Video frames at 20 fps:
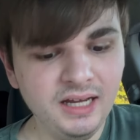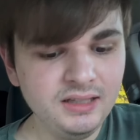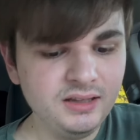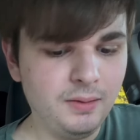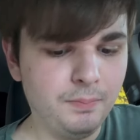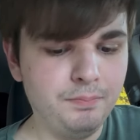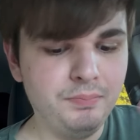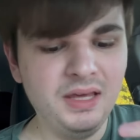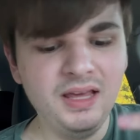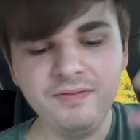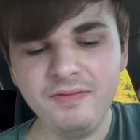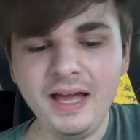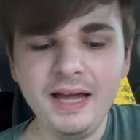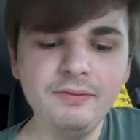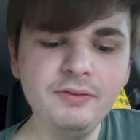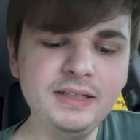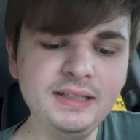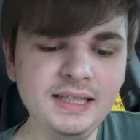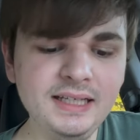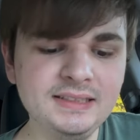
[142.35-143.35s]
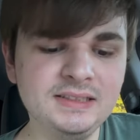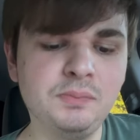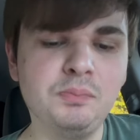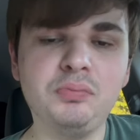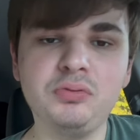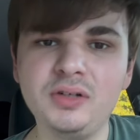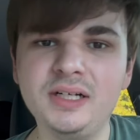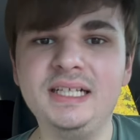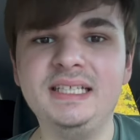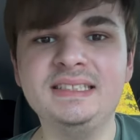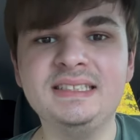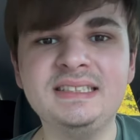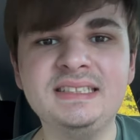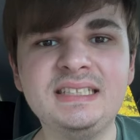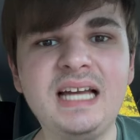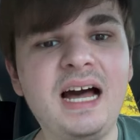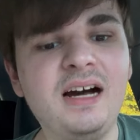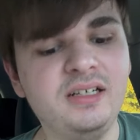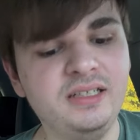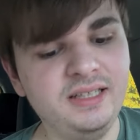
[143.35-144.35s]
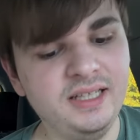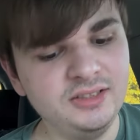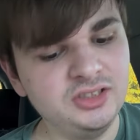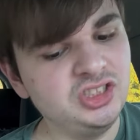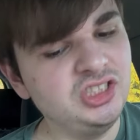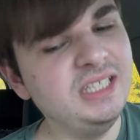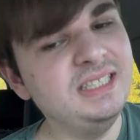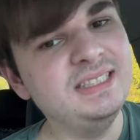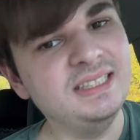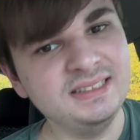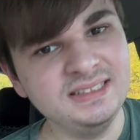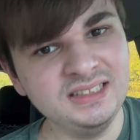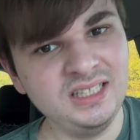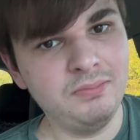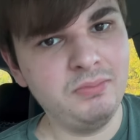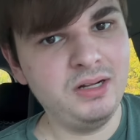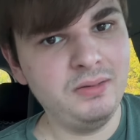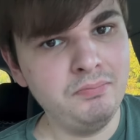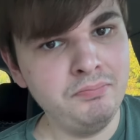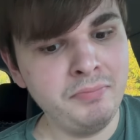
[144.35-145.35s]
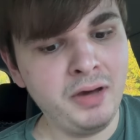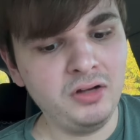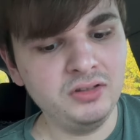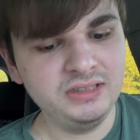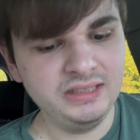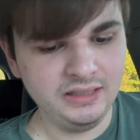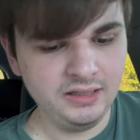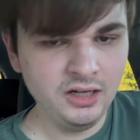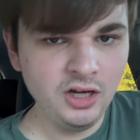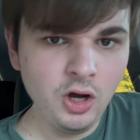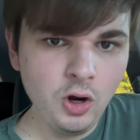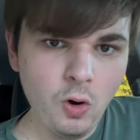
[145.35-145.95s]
The beef, everything's pretty solid. The cheese is somewhat melted.